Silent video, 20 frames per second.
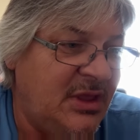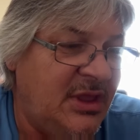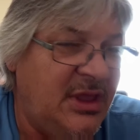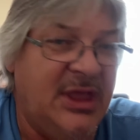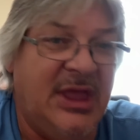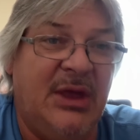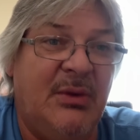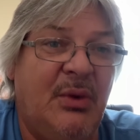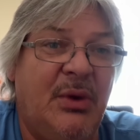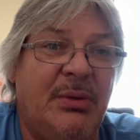
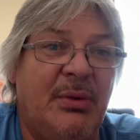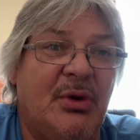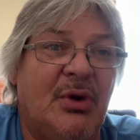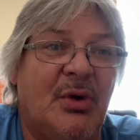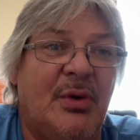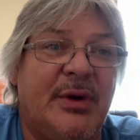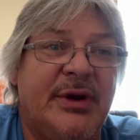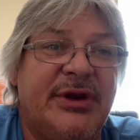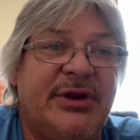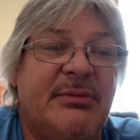And we will
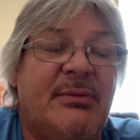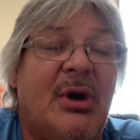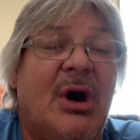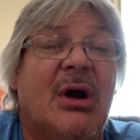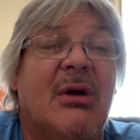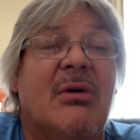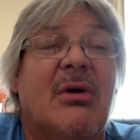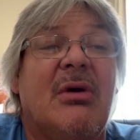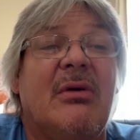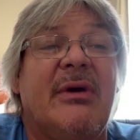go in
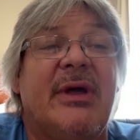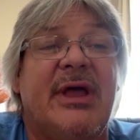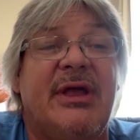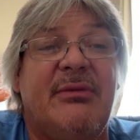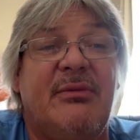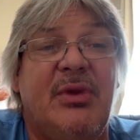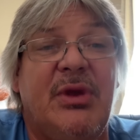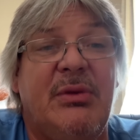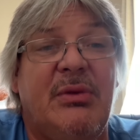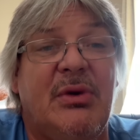tomorrow
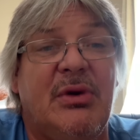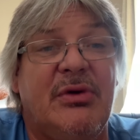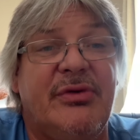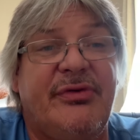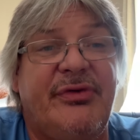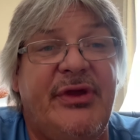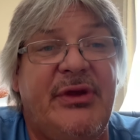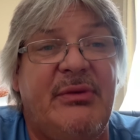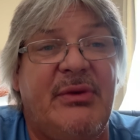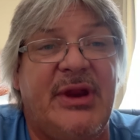and we will
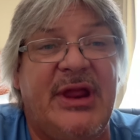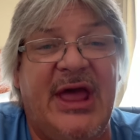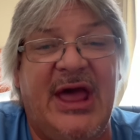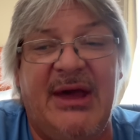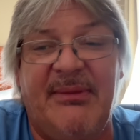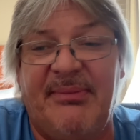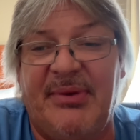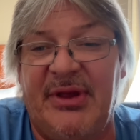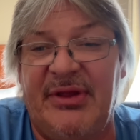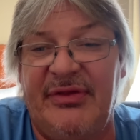see what
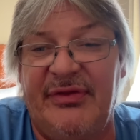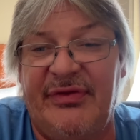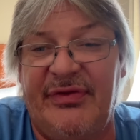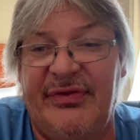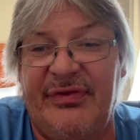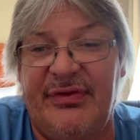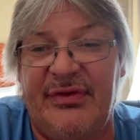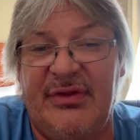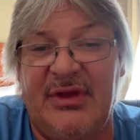happens.